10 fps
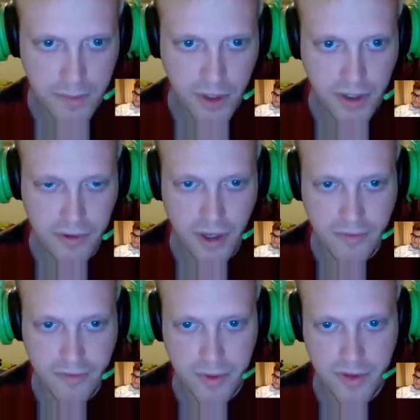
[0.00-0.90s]
Is it going to
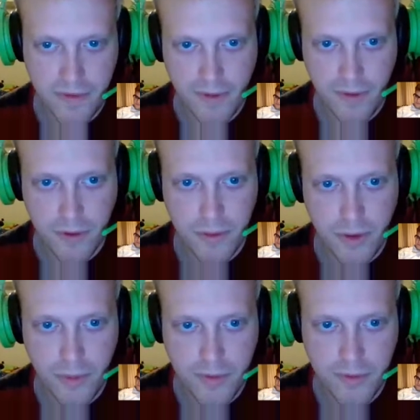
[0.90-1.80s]
mark it wrong if I put
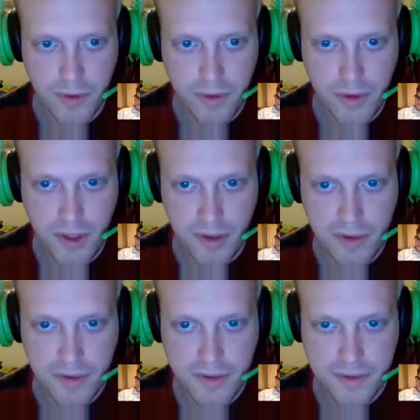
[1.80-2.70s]

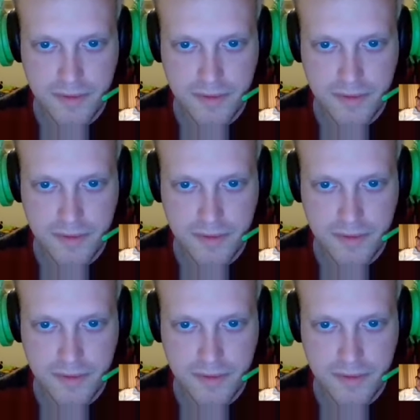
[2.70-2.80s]
0.143?